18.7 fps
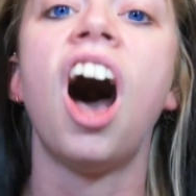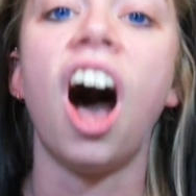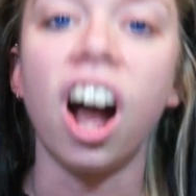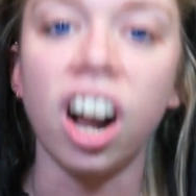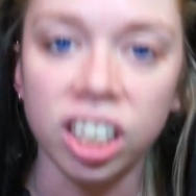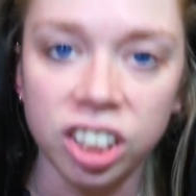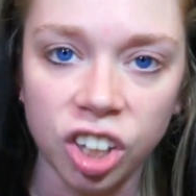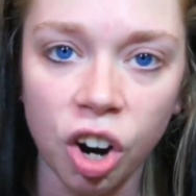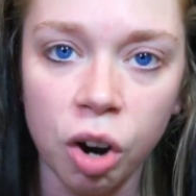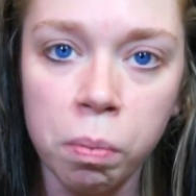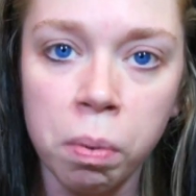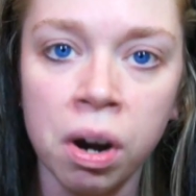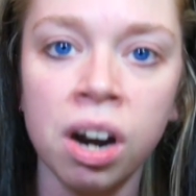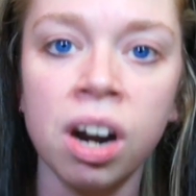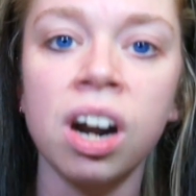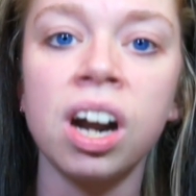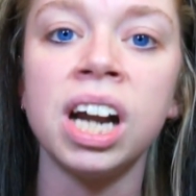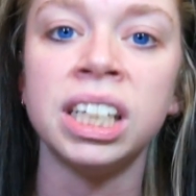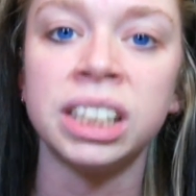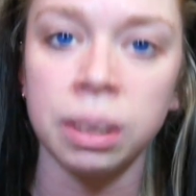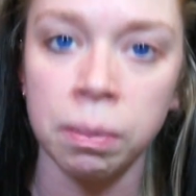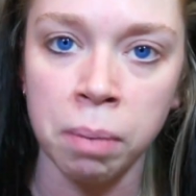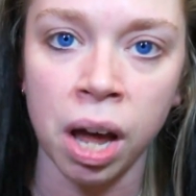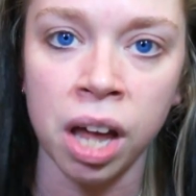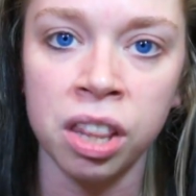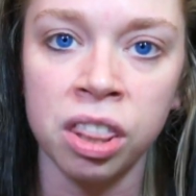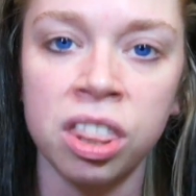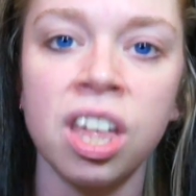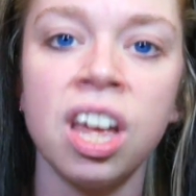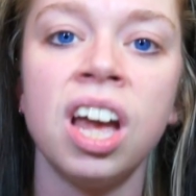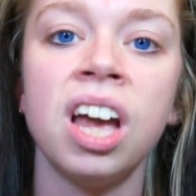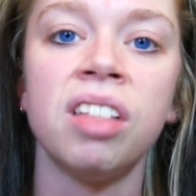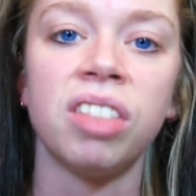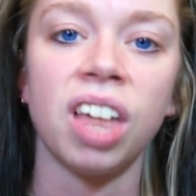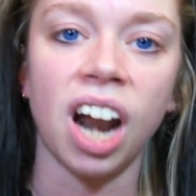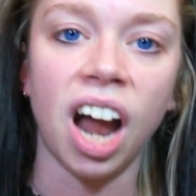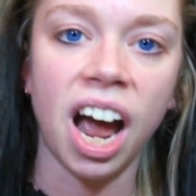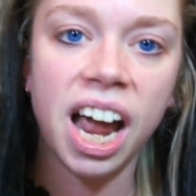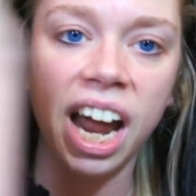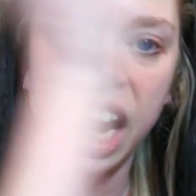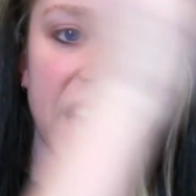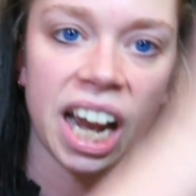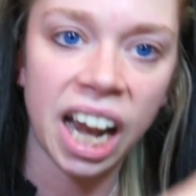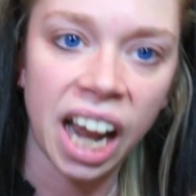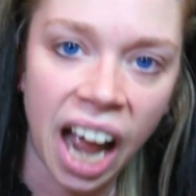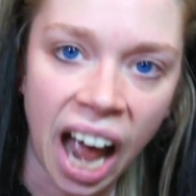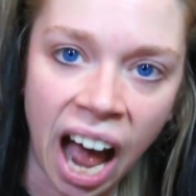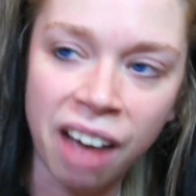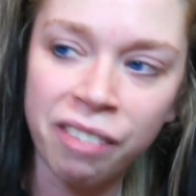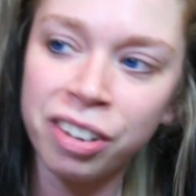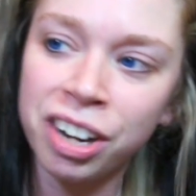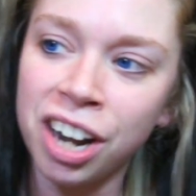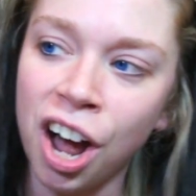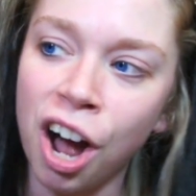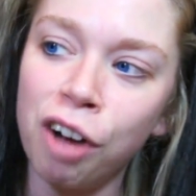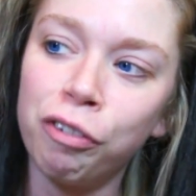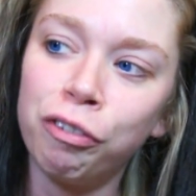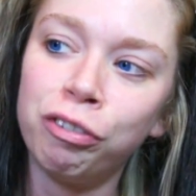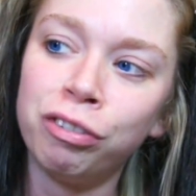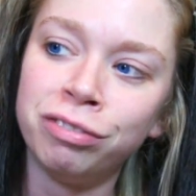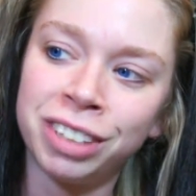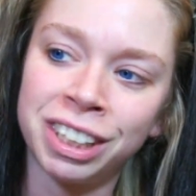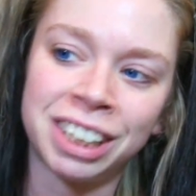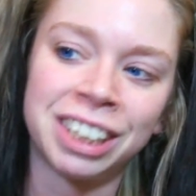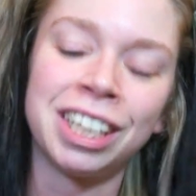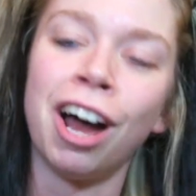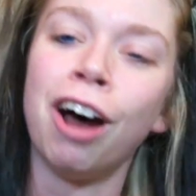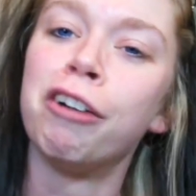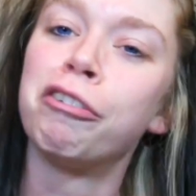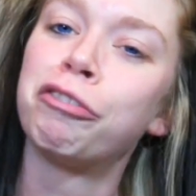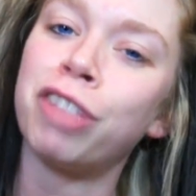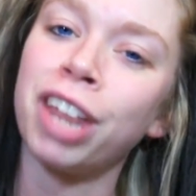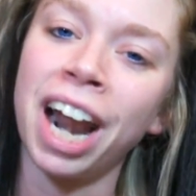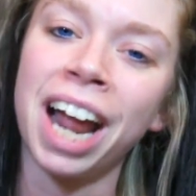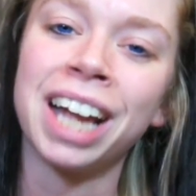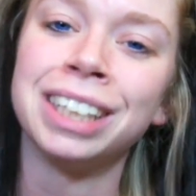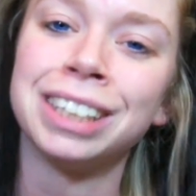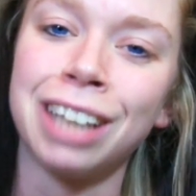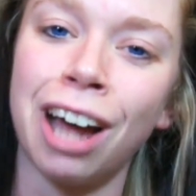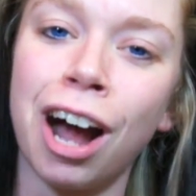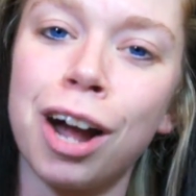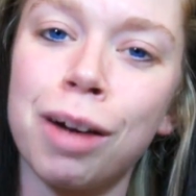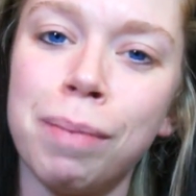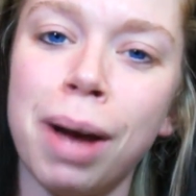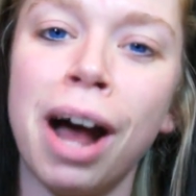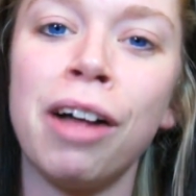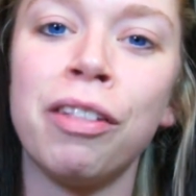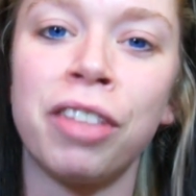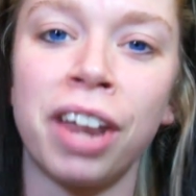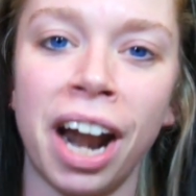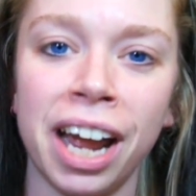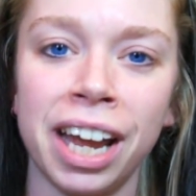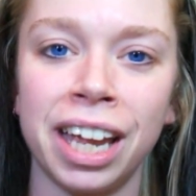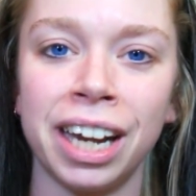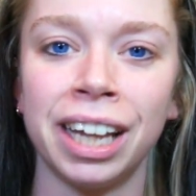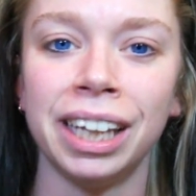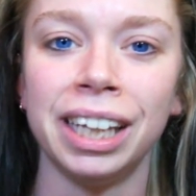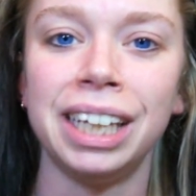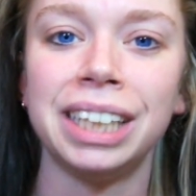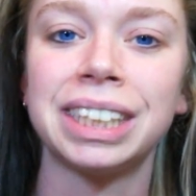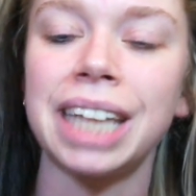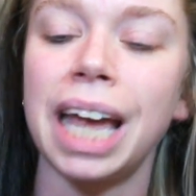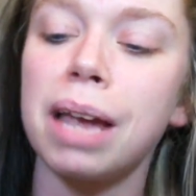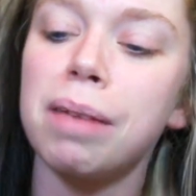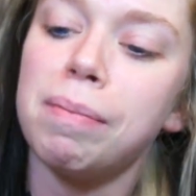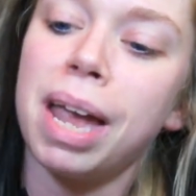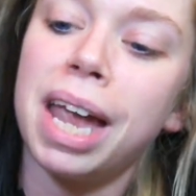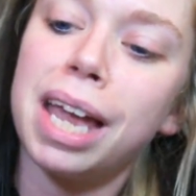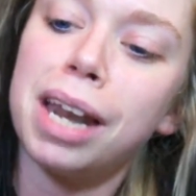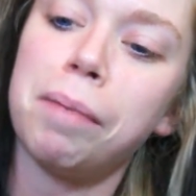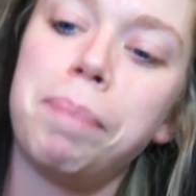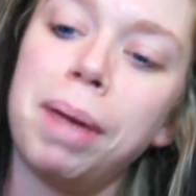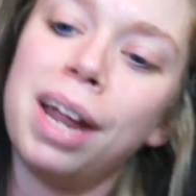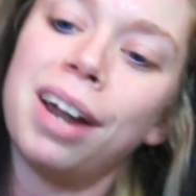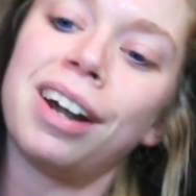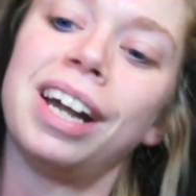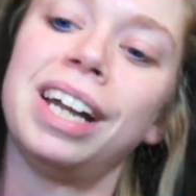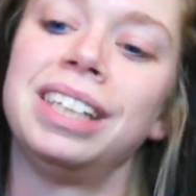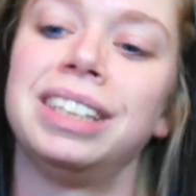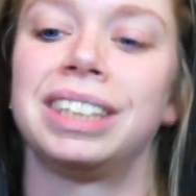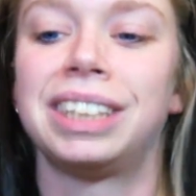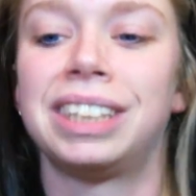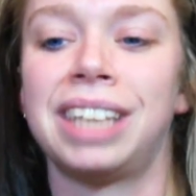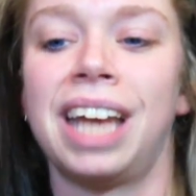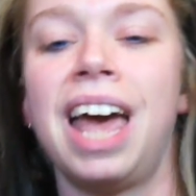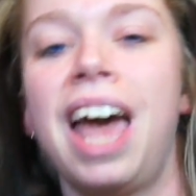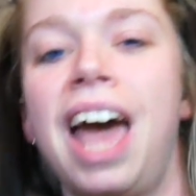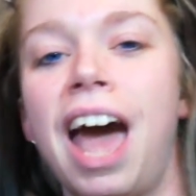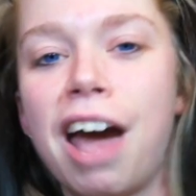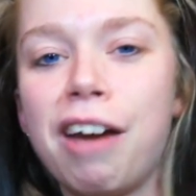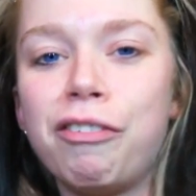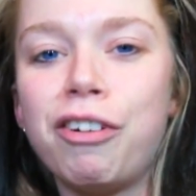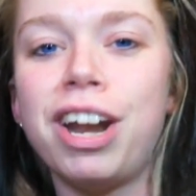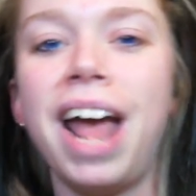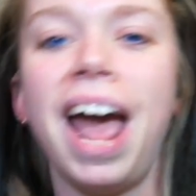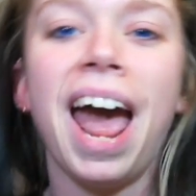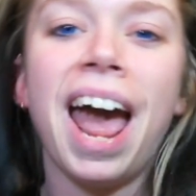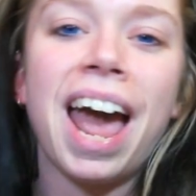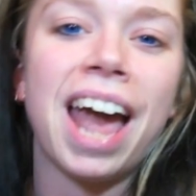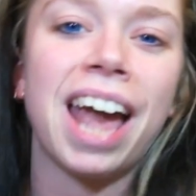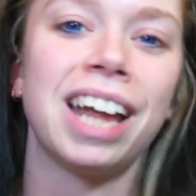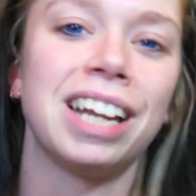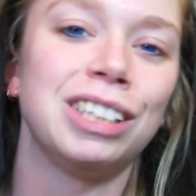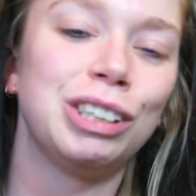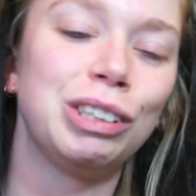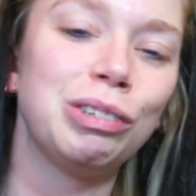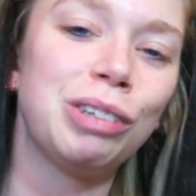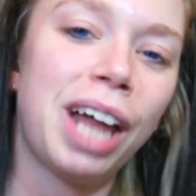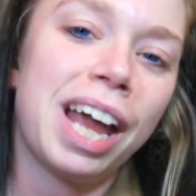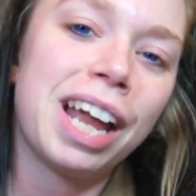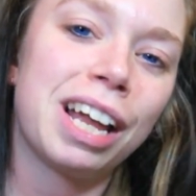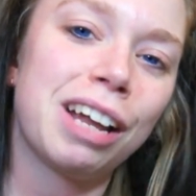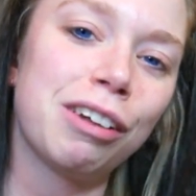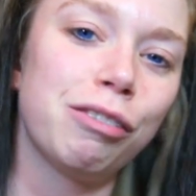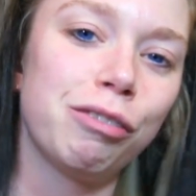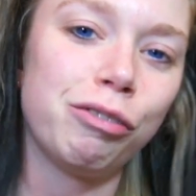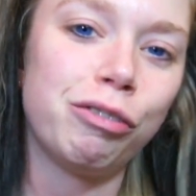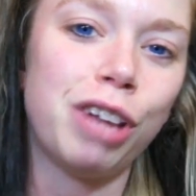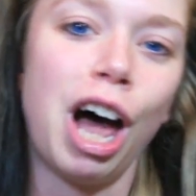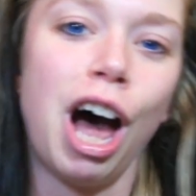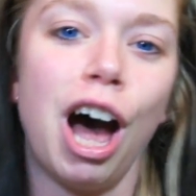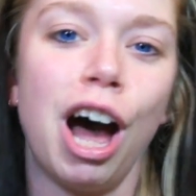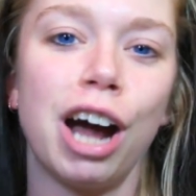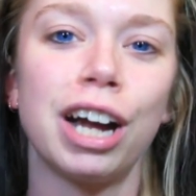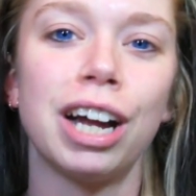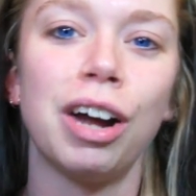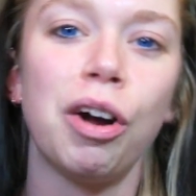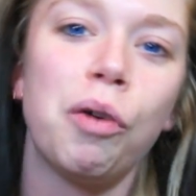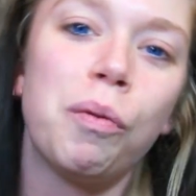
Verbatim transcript: October is a month that I have enough stuff that I can talk about that I can at least like make an appearance every day and do like vlog